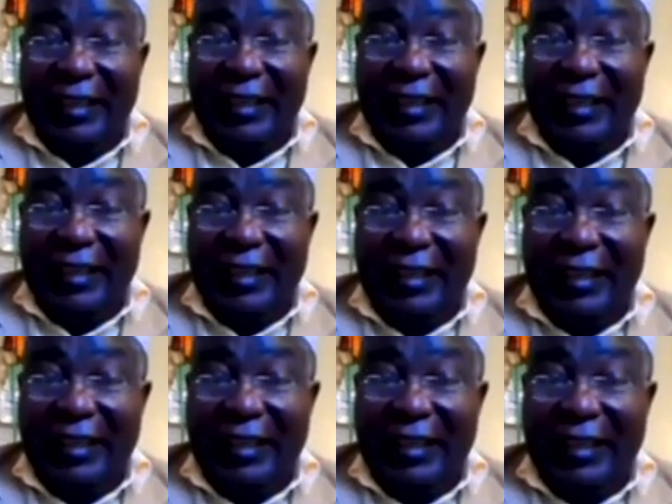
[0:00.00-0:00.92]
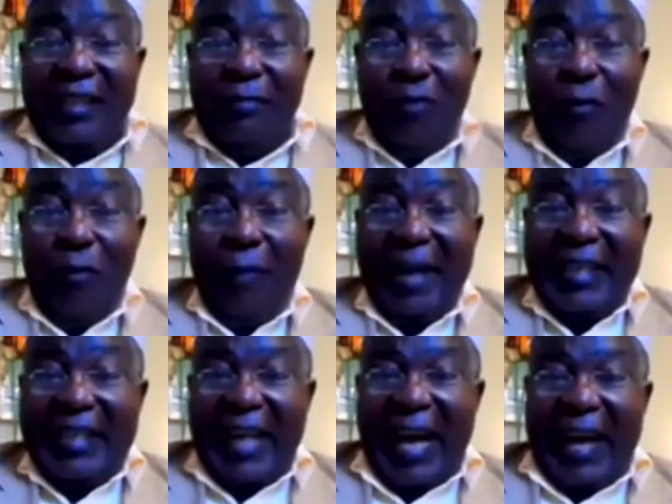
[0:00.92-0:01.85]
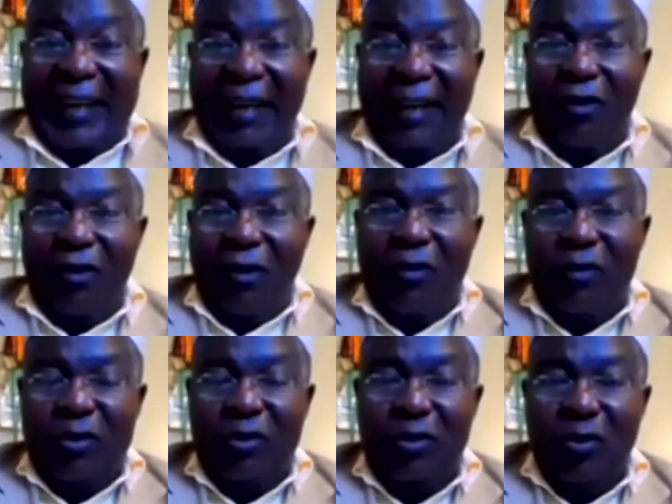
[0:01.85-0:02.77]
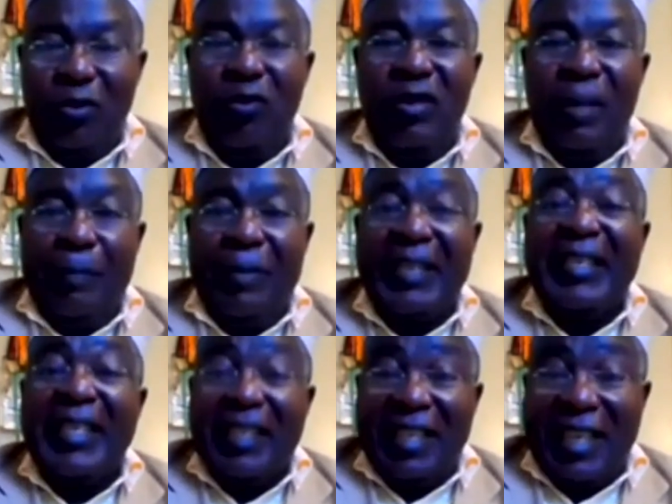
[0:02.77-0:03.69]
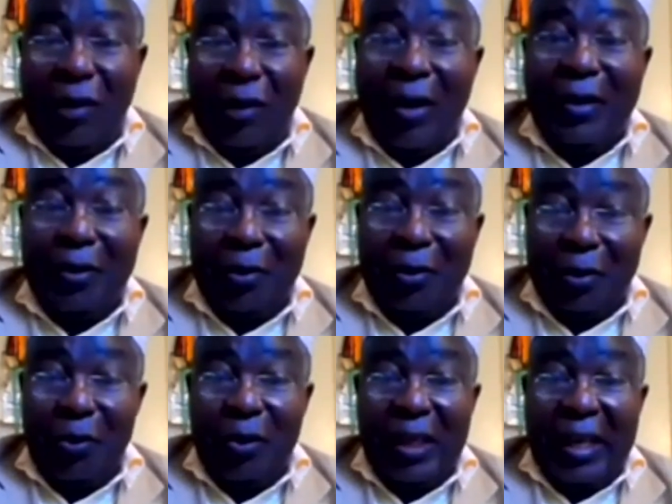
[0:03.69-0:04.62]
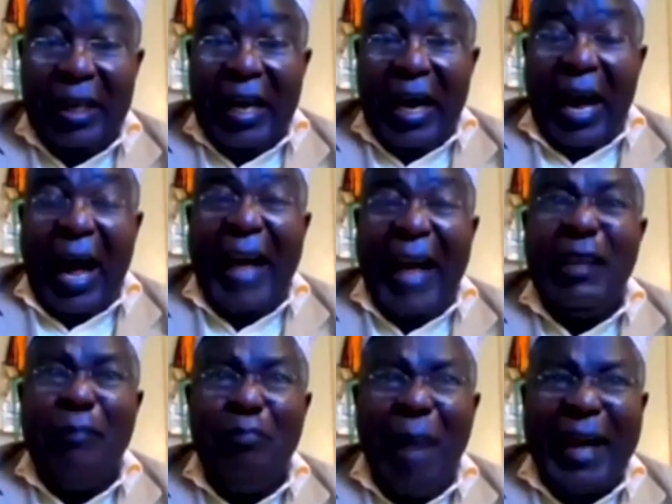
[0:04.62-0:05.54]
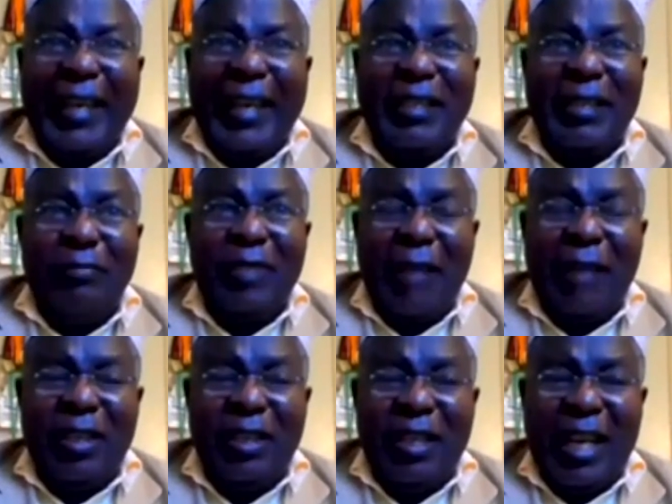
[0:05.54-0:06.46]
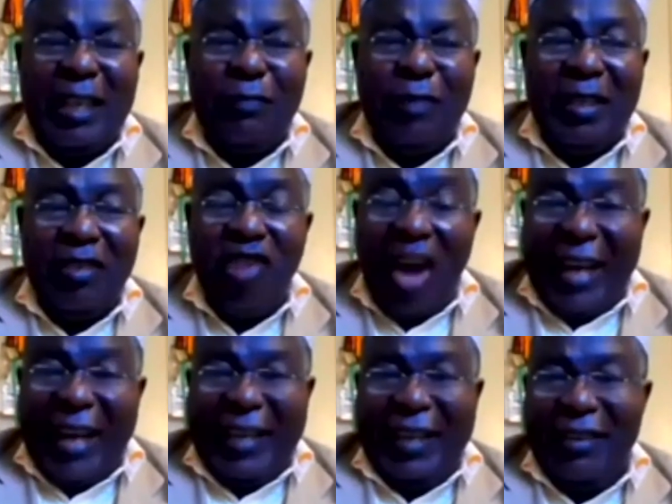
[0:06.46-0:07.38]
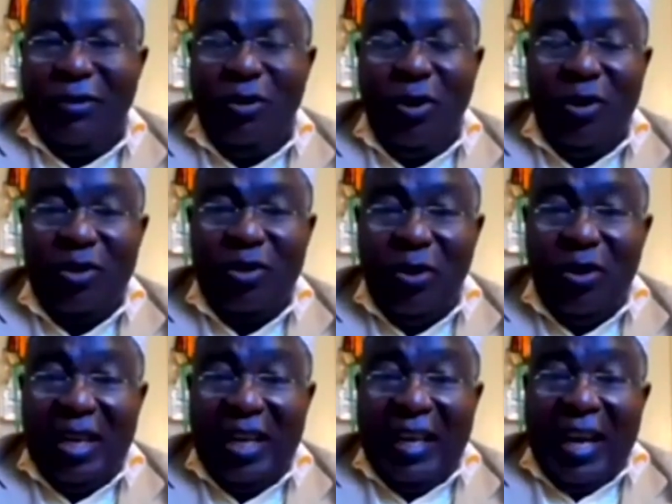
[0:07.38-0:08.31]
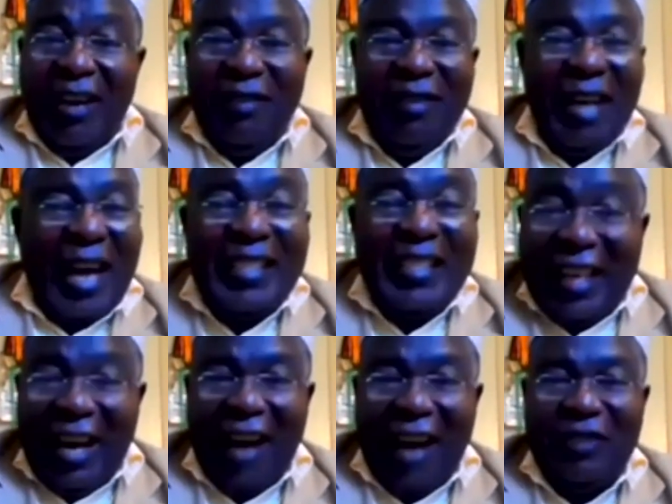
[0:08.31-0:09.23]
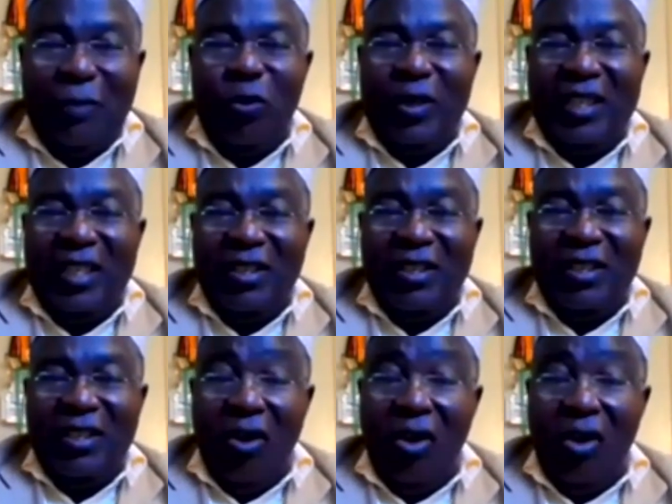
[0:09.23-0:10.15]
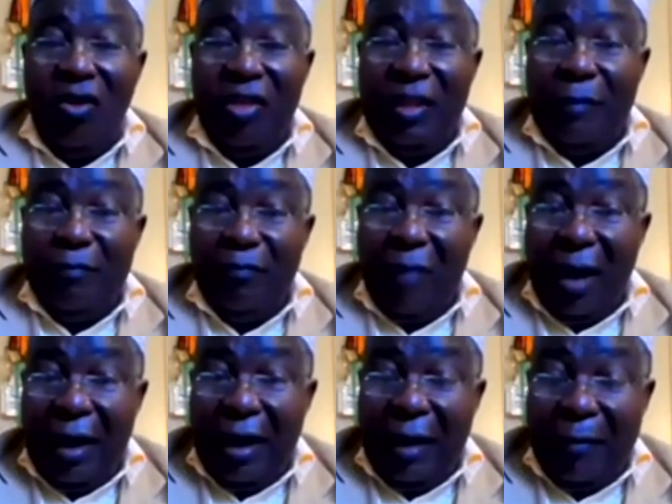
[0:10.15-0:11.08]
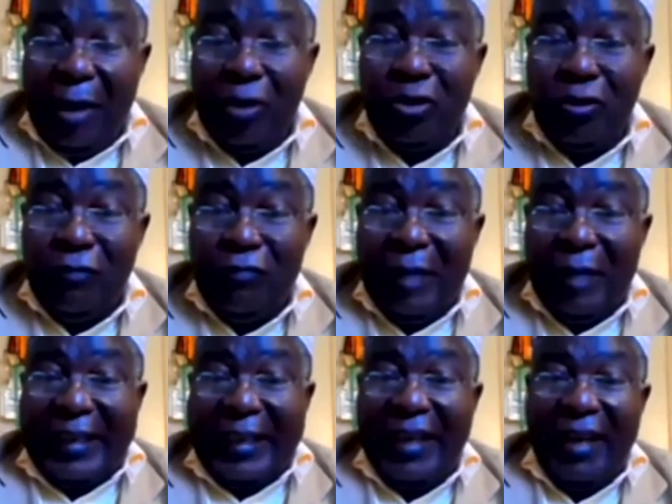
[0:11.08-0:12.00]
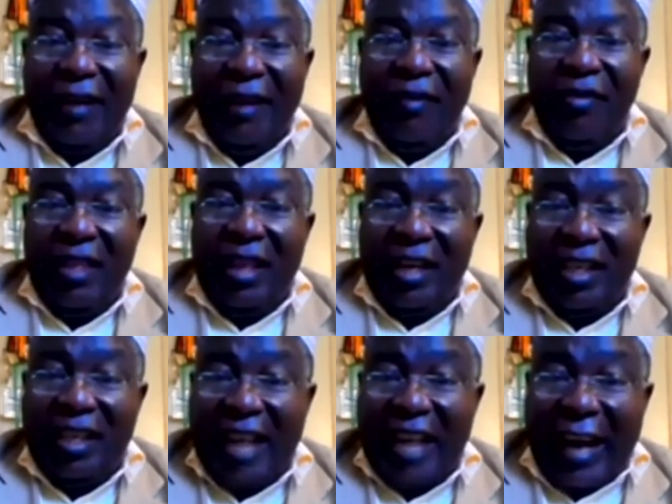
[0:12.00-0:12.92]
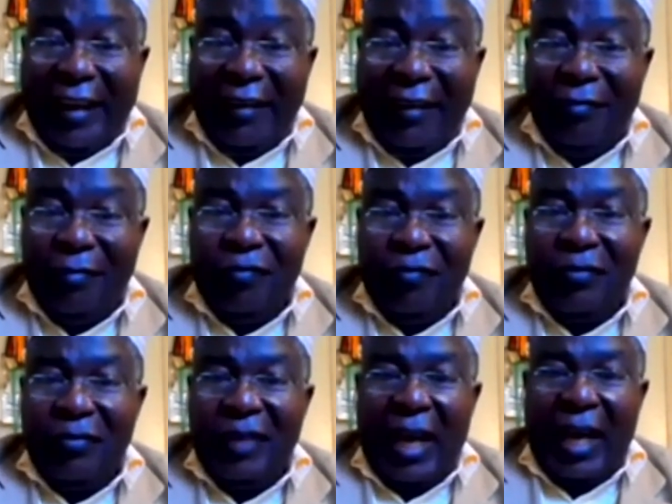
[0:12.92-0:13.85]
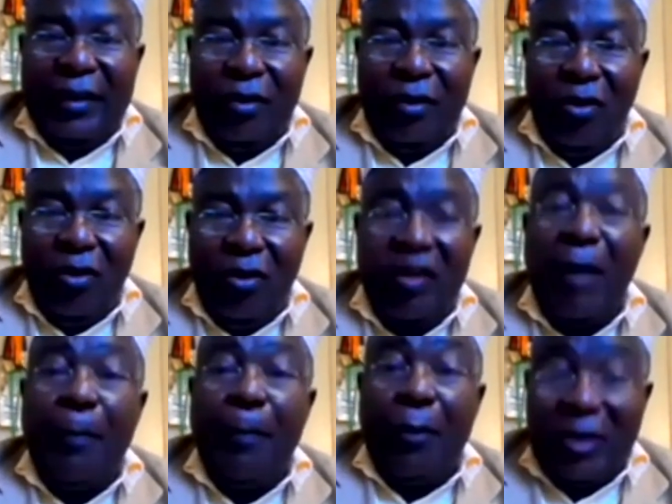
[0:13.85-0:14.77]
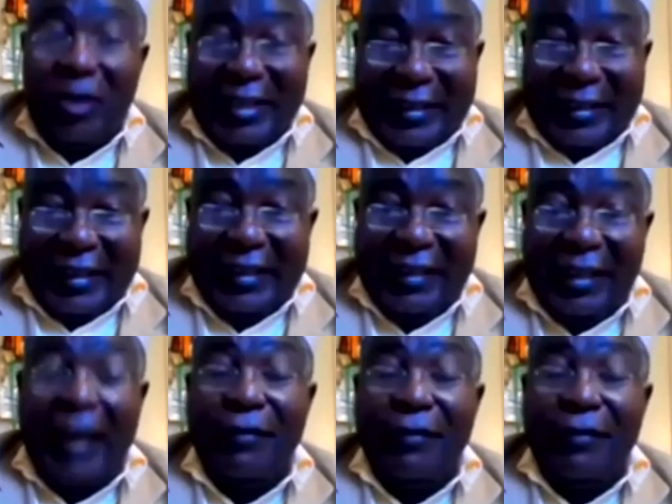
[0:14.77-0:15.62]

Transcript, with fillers: uh, to at Mombasa and I go to do the business that I want to do. All right. And the market, sometimes it's dry, you know. So I still have some questions on on the amount of money, yeah. the return, Mm -hmm. also the process